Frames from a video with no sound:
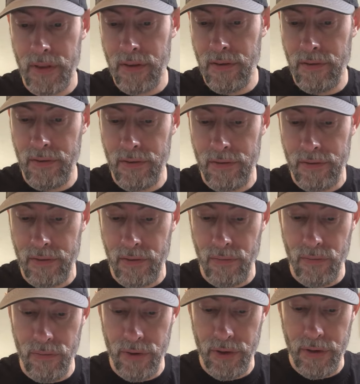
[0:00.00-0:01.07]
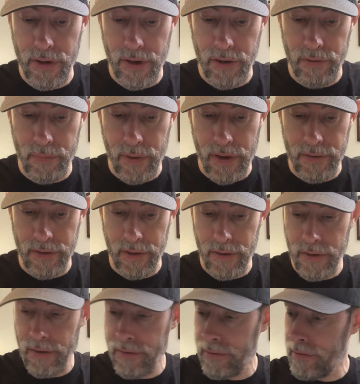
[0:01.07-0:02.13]
This is a really nice pressing of
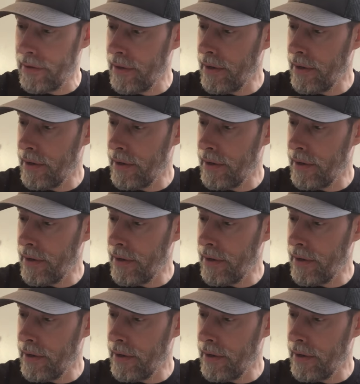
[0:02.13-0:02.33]
this.